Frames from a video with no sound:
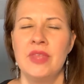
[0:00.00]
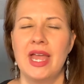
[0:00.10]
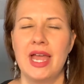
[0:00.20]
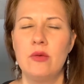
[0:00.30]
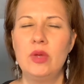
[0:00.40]

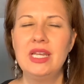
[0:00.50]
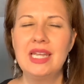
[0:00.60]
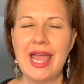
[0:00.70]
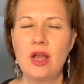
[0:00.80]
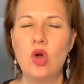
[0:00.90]
And we
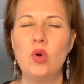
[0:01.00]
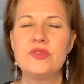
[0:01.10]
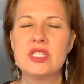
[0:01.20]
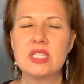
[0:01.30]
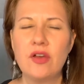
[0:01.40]
let go of
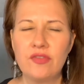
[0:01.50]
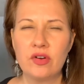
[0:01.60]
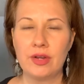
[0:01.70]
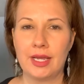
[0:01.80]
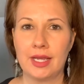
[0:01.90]

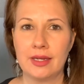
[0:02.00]
suffering.